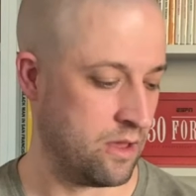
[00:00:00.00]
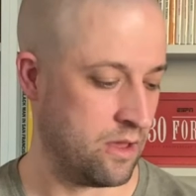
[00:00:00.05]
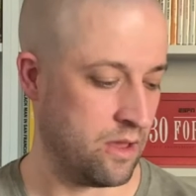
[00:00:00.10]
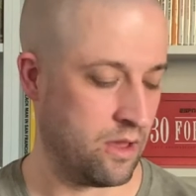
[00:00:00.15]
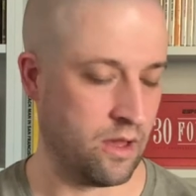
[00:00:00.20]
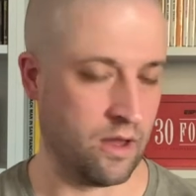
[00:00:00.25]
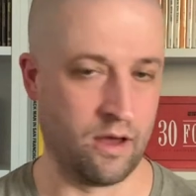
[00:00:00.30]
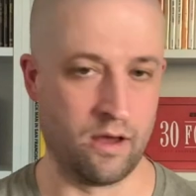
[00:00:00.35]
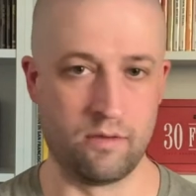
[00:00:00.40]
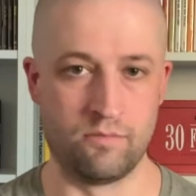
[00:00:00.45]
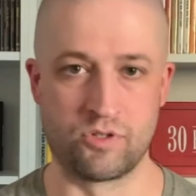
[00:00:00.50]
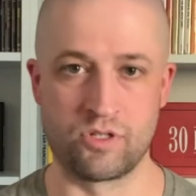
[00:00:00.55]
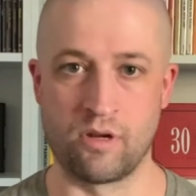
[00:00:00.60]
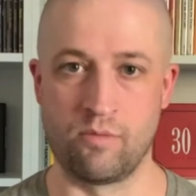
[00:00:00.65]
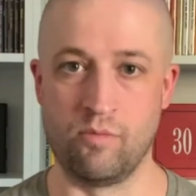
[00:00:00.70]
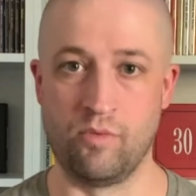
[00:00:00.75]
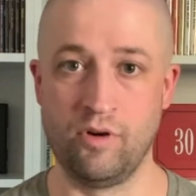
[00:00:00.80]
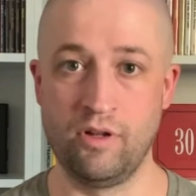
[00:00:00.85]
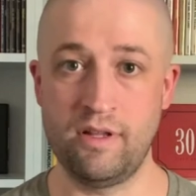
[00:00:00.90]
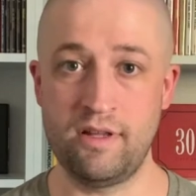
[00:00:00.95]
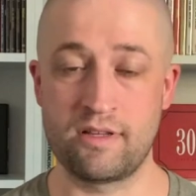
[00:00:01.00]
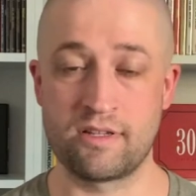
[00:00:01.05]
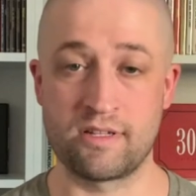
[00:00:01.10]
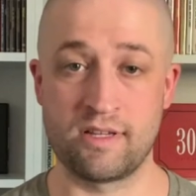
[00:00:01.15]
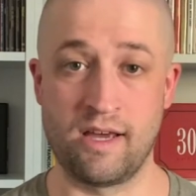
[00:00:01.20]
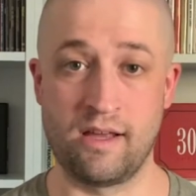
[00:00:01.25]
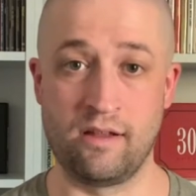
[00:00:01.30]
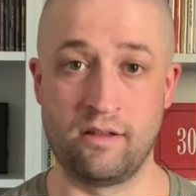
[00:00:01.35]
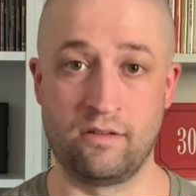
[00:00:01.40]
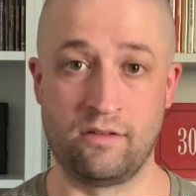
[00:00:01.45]
Um, so I'm really
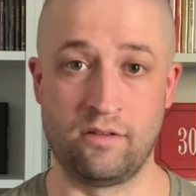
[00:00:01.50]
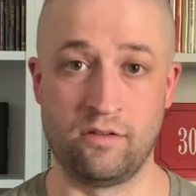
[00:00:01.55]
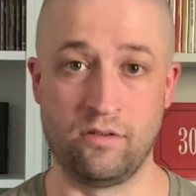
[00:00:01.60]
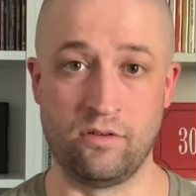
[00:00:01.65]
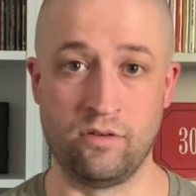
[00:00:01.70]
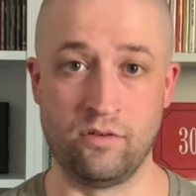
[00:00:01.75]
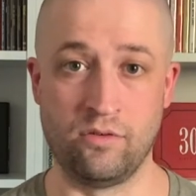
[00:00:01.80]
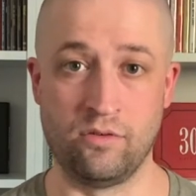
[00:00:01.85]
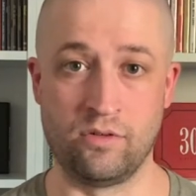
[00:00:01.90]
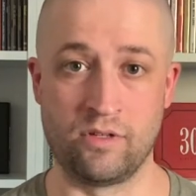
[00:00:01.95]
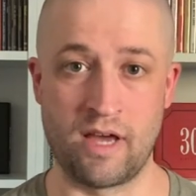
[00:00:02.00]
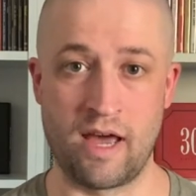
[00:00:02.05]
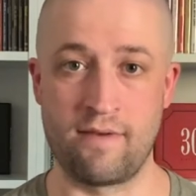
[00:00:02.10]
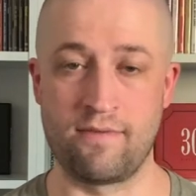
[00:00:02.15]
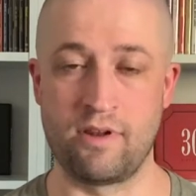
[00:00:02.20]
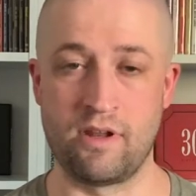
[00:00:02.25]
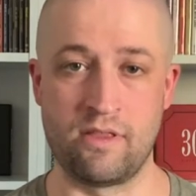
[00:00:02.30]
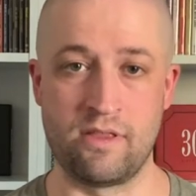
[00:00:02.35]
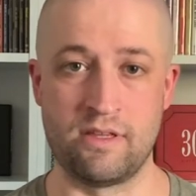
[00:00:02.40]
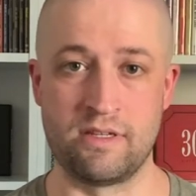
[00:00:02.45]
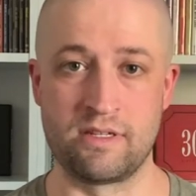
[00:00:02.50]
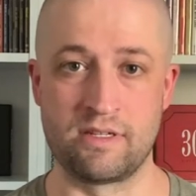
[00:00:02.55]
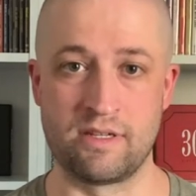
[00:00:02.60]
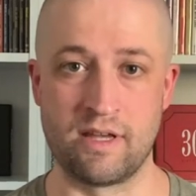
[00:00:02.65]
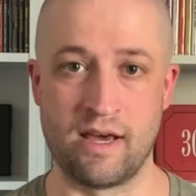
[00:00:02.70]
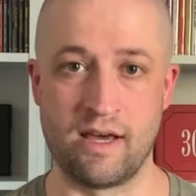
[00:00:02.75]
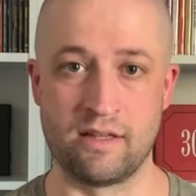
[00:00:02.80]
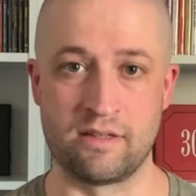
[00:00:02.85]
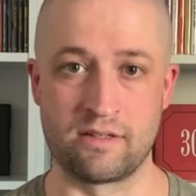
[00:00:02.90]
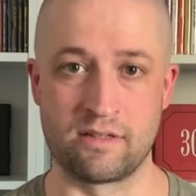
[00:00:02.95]
excited to dive into these
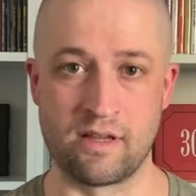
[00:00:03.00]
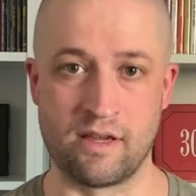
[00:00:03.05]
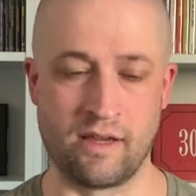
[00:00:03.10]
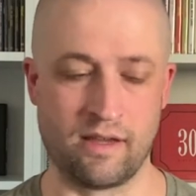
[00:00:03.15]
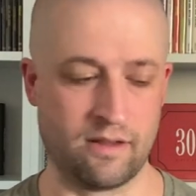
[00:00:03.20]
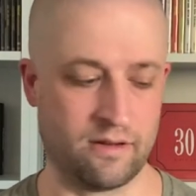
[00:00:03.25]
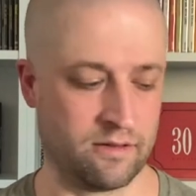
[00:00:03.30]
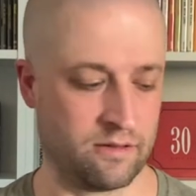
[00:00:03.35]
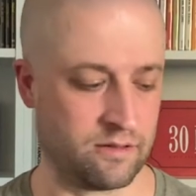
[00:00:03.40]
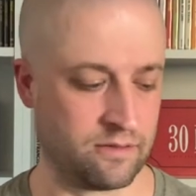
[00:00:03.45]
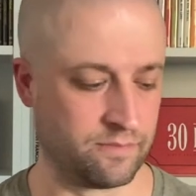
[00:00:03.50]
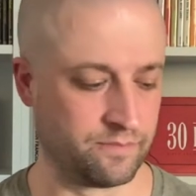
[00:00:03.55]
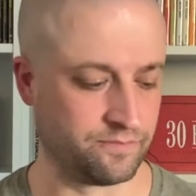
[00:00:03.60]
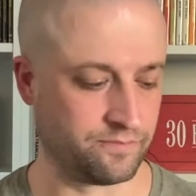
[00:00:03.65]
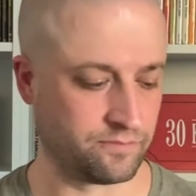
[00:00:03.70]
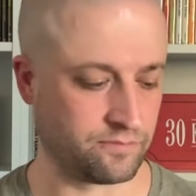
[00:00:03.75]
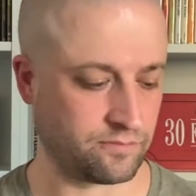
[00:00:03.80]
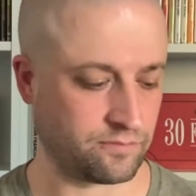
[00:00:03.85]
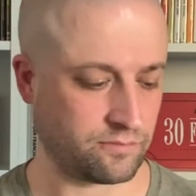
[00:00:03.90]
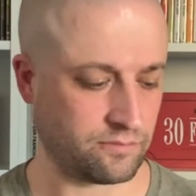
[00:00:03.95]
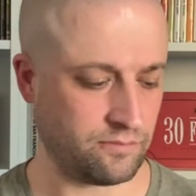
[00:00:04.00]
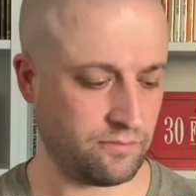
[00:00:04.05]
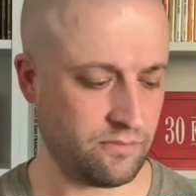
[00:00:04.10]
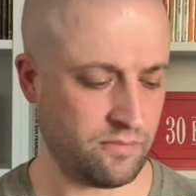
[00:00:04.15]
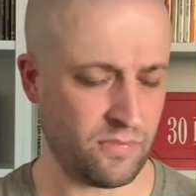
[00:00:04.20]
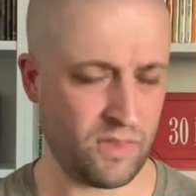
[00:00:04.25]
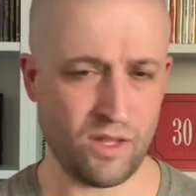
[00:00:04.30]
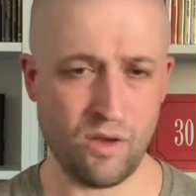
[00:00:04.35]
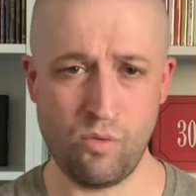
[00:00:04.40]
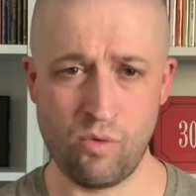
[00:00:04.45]
sets, and
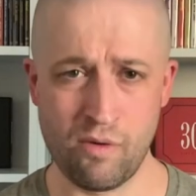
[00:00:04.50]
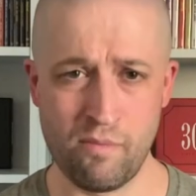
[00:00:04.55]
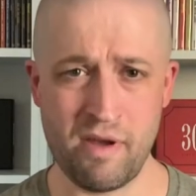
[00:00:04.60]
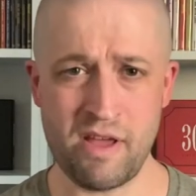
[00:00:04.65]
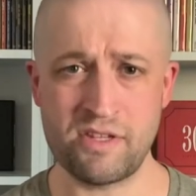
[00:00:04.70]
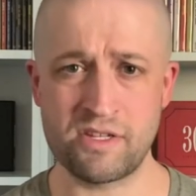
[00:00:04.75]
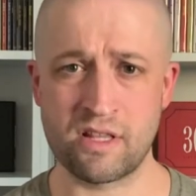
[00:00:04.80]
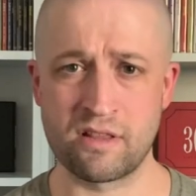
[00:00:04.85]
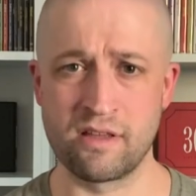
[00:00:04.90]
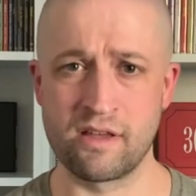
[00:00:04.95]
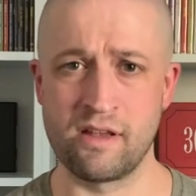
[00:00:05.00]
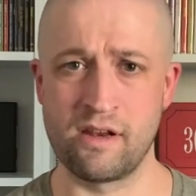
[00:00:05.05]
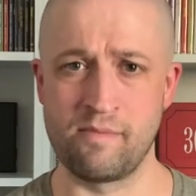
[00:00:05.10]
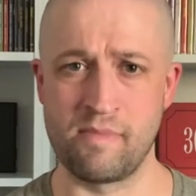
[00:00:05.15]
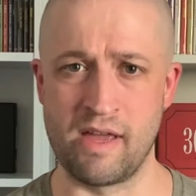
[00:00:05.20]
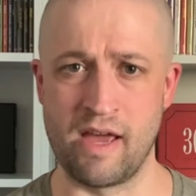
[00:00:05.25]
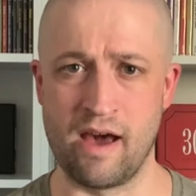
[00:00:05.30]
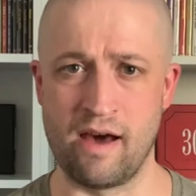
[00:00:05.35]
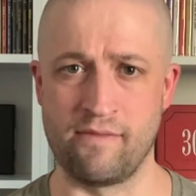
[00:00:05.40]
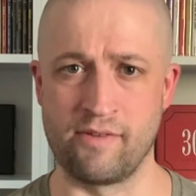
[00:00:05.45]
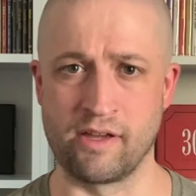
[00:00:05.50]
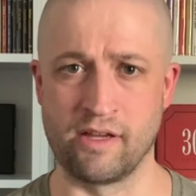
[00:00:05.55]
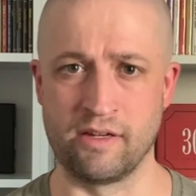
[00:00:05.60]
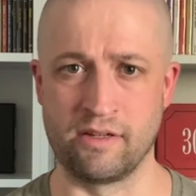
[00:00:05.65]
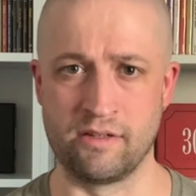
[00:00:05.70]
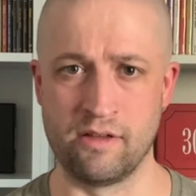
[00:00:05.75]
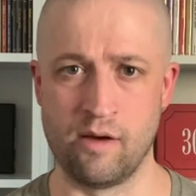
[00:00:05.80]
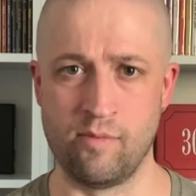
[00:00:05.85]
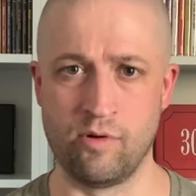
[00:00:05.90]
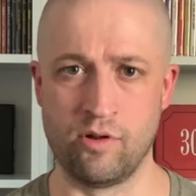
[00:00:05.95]
we're basically going to be having a
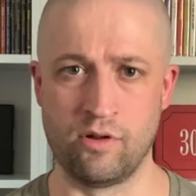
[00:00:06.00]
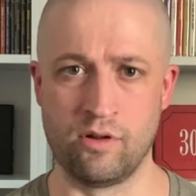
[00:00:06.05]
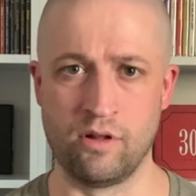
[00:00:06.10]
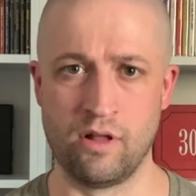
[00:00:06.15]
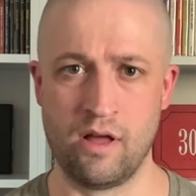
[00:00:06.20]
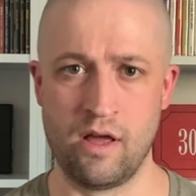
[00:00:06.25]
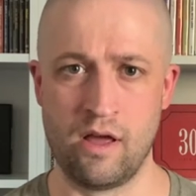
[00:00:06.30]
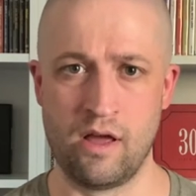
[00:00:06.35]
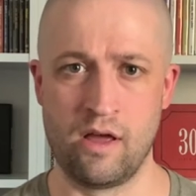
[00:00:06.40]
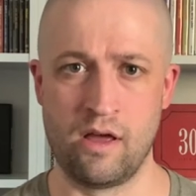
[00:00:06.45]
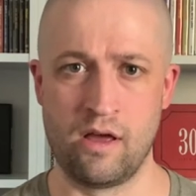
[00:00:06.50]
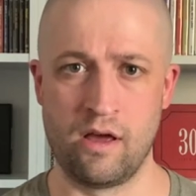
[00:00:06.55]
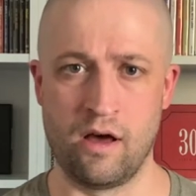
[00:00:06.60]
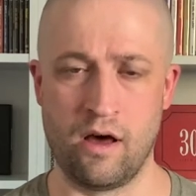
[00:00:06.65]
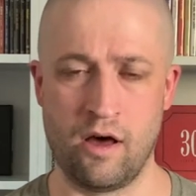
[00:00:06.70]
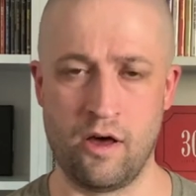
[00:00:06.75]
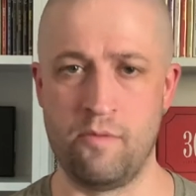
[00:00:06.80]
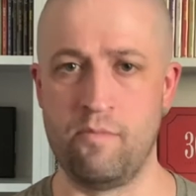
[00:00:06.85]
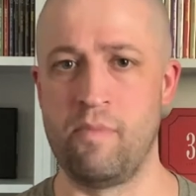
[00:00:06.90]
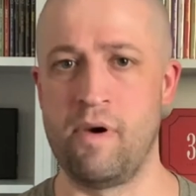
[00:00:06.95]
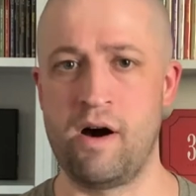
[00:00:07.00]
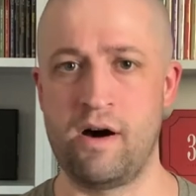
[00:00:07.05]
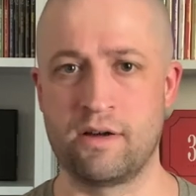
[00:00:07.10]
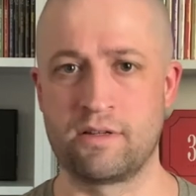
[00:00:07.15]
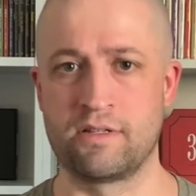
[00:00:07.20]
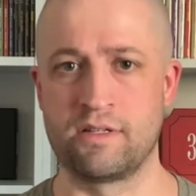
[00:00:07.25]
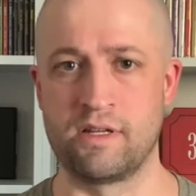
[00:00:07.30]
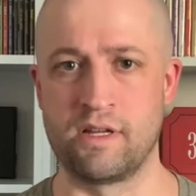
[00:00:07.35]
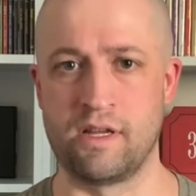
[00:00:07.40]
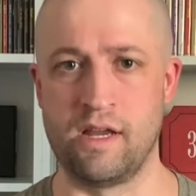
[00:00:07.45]
double
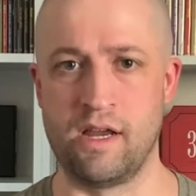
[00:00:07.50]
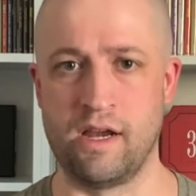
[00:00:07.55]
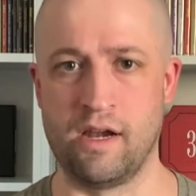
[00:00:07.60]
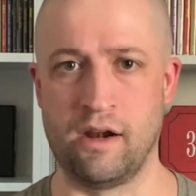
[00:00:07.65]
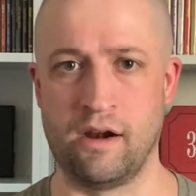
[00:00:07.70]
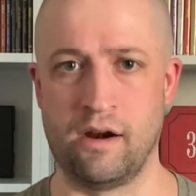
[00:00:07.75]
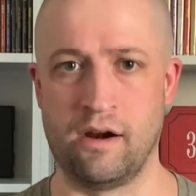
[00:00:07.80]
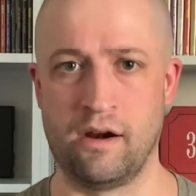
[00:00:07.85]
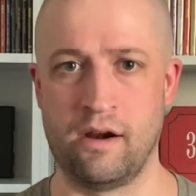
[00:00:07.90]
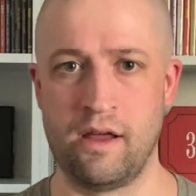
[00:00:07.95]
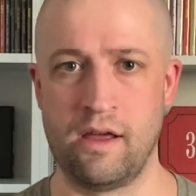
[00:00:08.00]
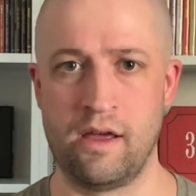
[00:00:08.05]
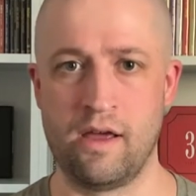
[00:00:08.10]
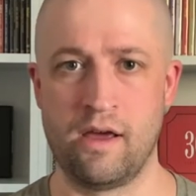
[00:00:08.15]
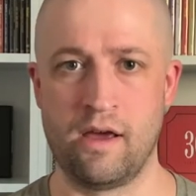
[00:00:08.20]
unboxing here.